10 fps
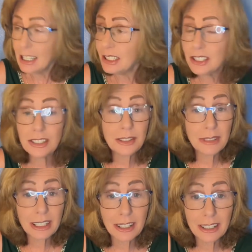Just 3
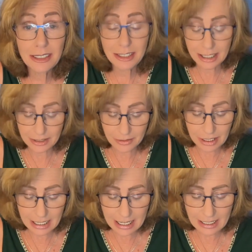cards, just for
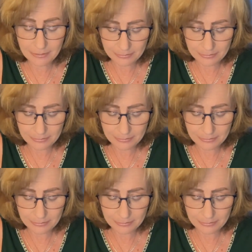today.